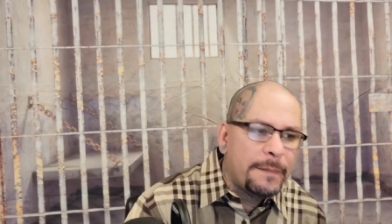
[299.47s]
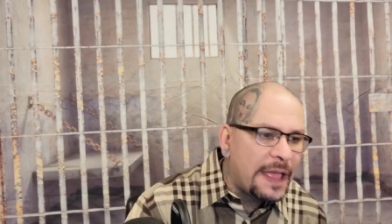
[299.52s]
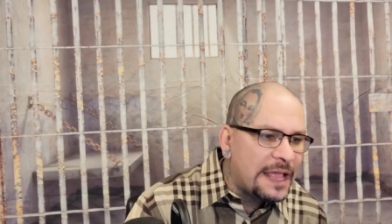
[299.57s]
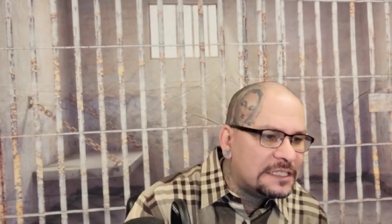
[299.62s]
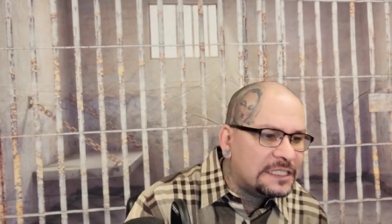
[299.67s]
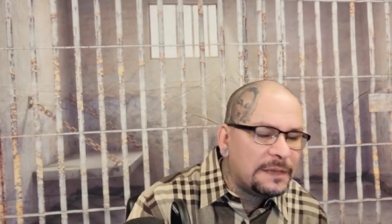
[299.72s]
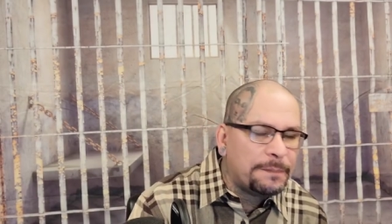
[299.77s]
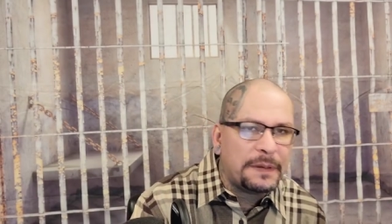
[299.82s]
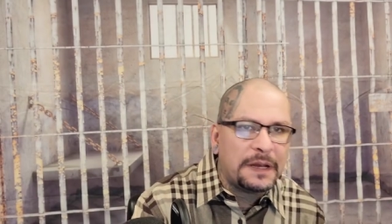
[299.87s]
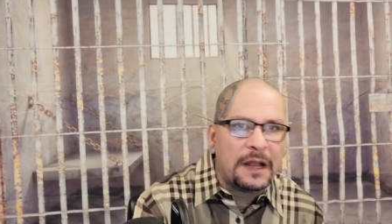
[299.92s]

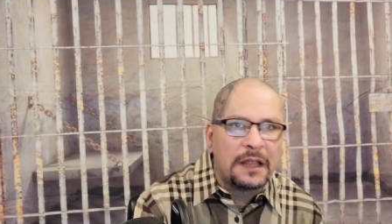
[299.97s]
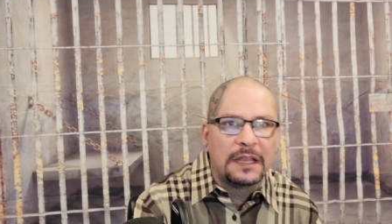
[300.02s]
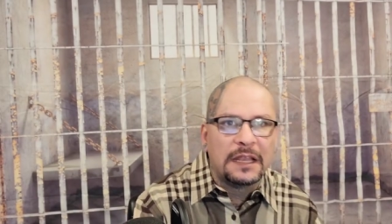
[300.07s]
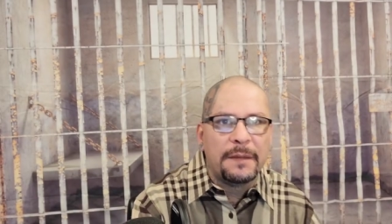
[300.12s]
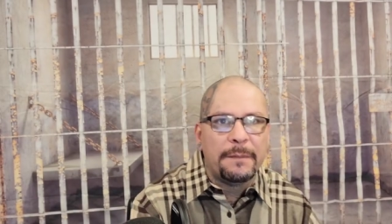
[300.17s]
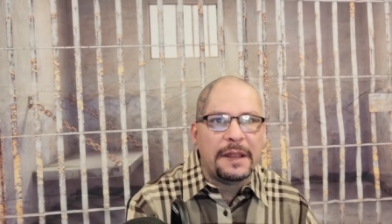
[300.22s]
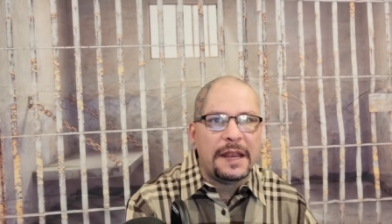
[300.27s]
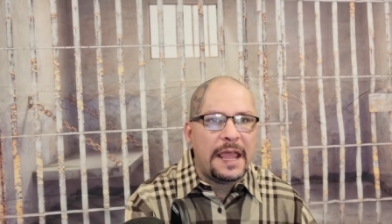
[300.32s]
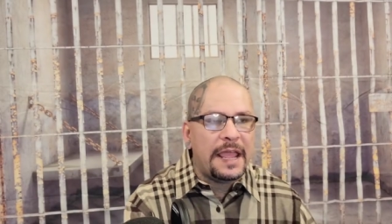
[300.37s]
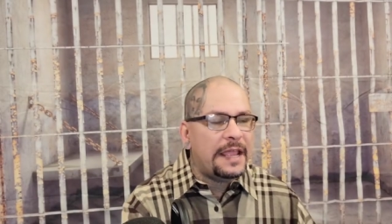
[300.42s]
man sipping on
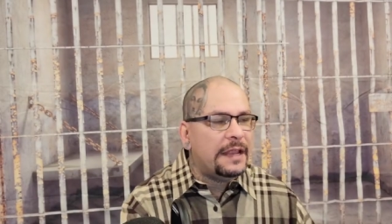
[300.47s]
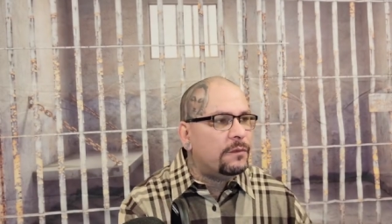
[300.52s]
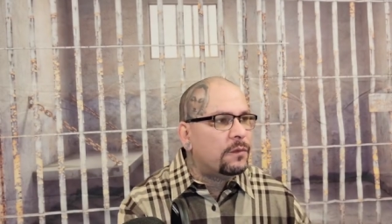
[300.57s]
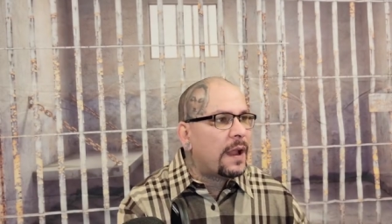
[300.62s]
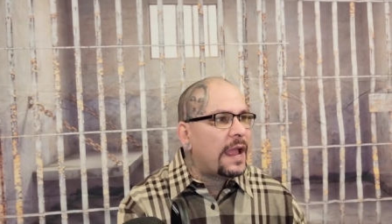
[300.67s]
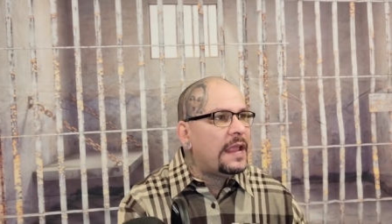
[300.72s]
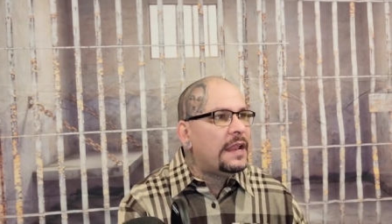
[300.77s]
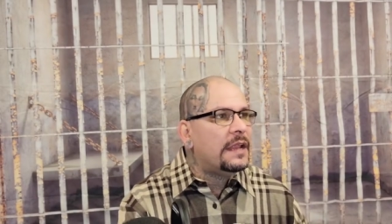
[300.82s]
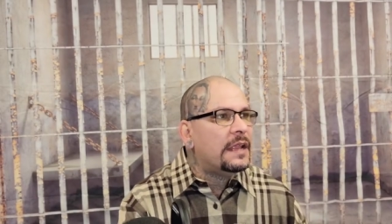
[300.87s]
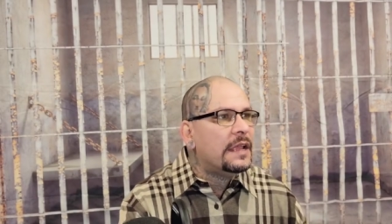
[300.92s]
lemonade,
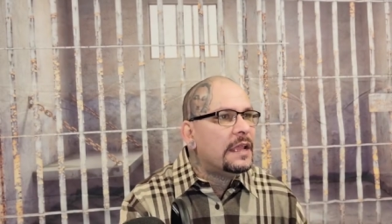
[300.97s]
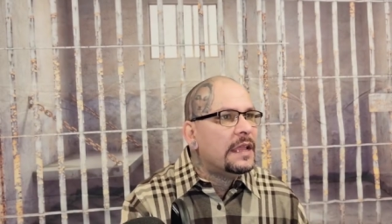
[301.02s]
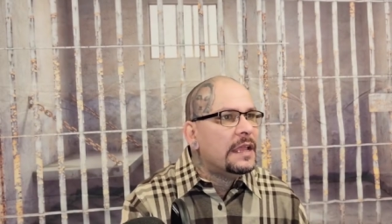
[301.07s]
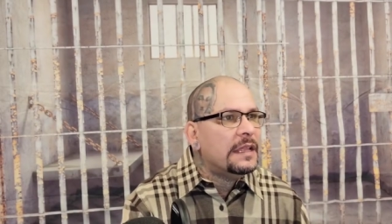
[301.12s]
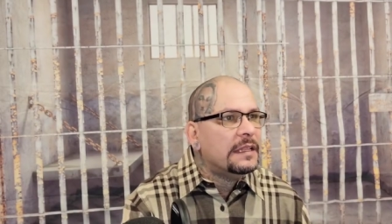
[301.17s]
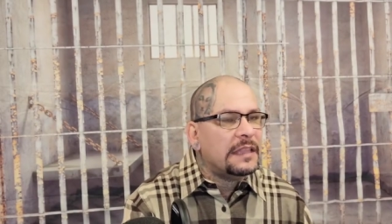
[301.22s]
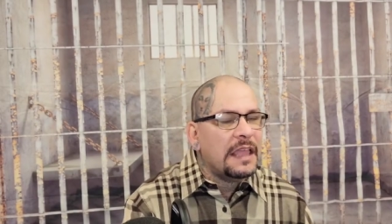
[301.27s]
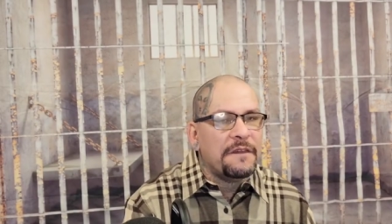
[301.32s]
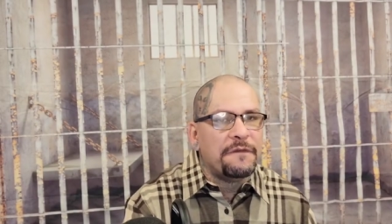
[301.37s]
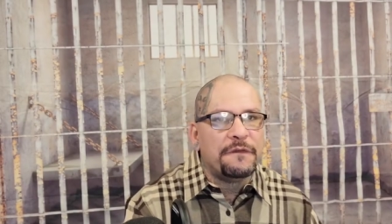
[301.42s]
right?
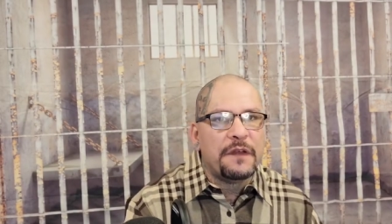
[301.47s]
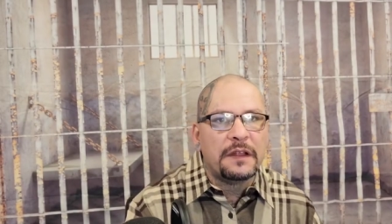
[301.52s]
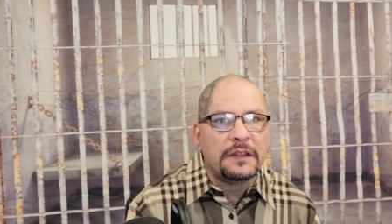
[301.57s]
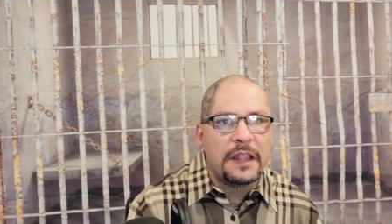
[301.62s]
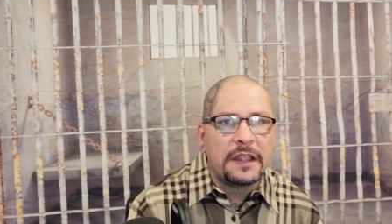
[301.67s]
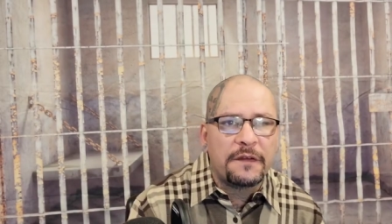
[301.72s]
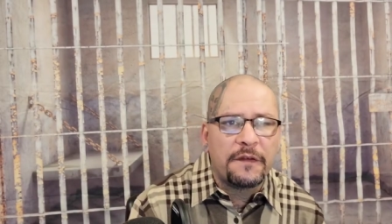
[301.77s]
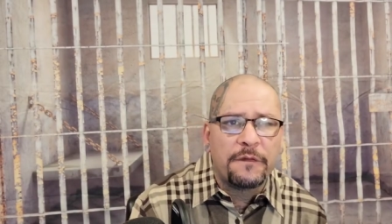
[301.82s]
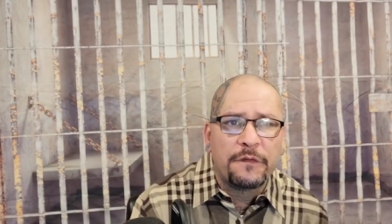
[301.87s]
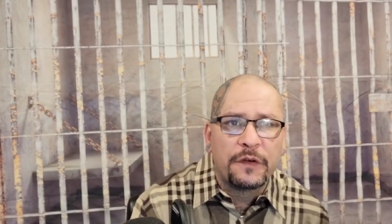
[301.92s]
They felt
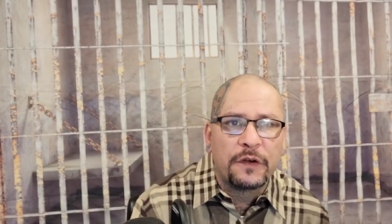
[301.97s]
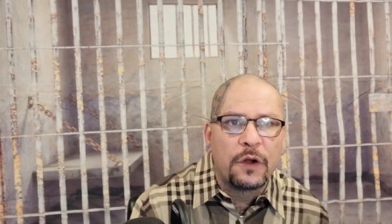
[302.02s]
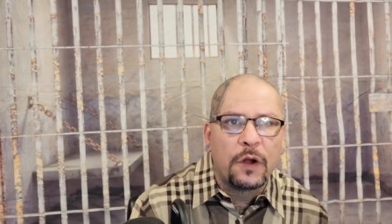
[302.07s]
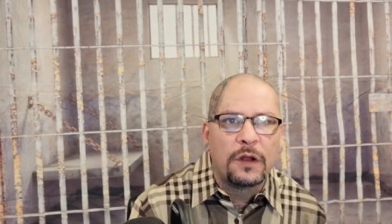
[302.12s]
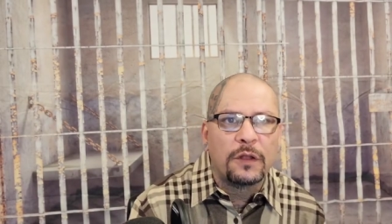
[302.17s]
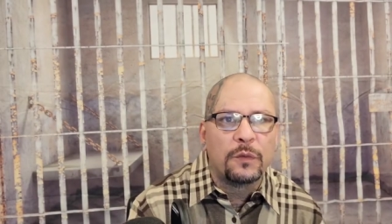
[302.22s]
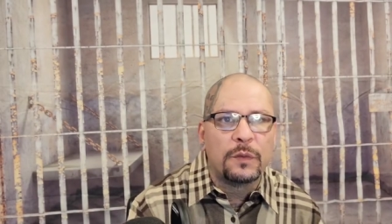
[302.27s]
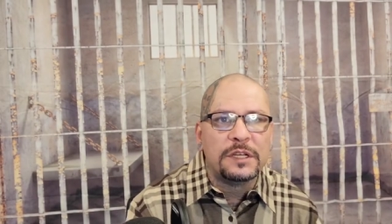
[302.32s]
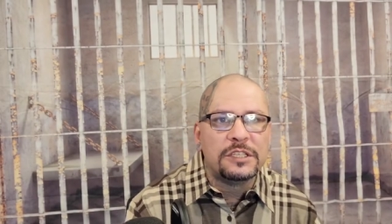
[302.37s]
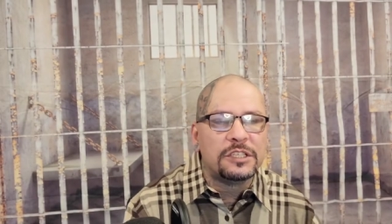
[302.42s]
that for no
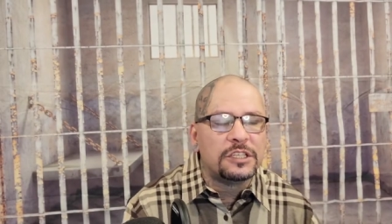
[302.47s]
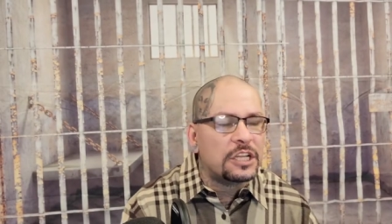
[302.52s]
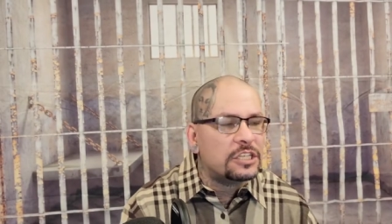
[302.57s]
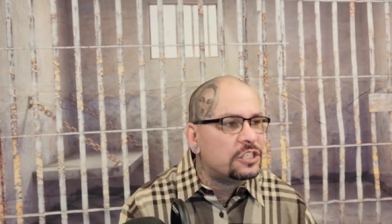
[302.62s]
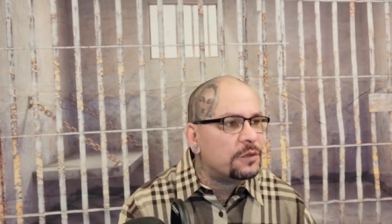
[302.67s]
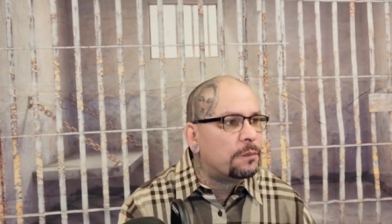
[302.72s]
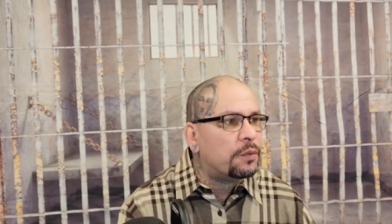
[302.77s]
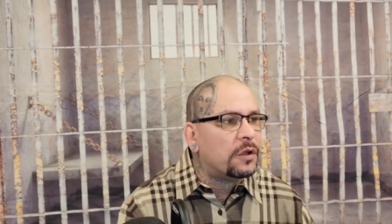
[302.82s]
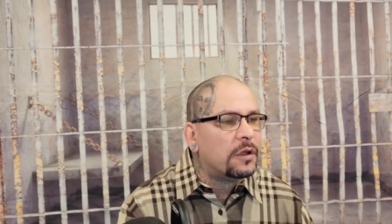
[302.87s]
other reason they should